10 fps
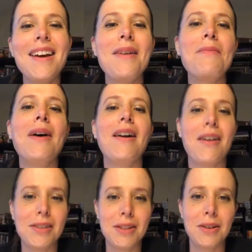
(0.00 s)
but
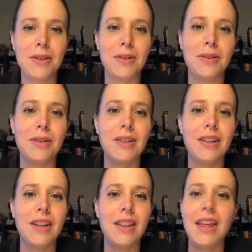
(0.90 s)
also
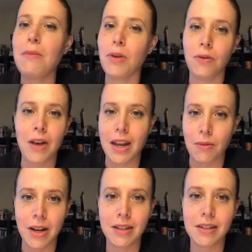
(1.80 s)
they move
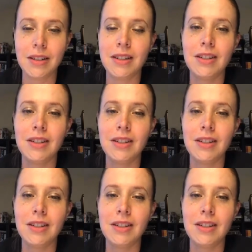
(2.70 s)
anyways.